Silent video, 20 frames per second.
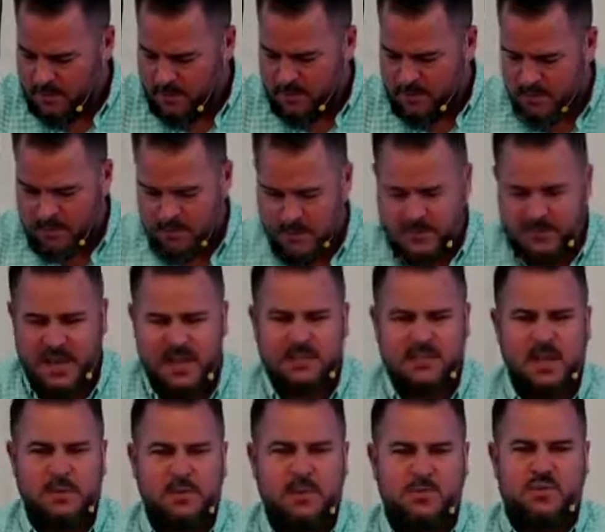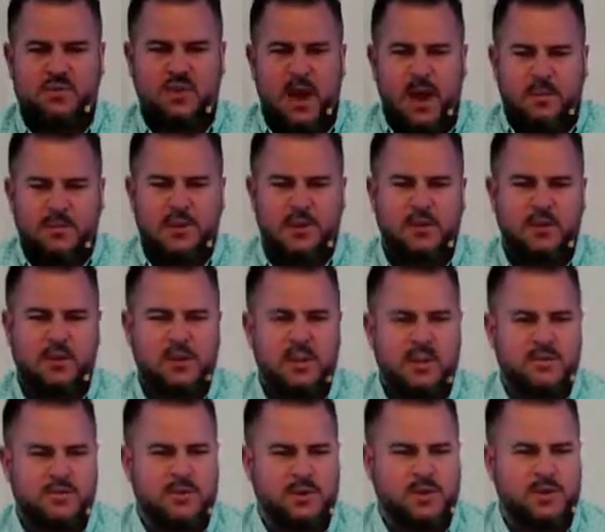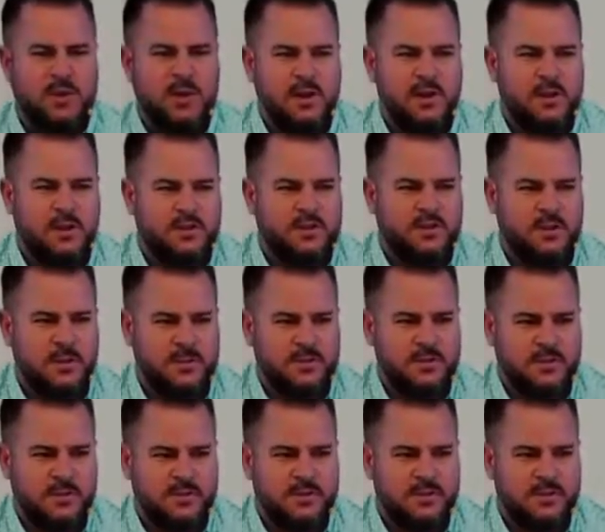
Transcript: When's the last time you dropped to your knees when you're reading your scriptures?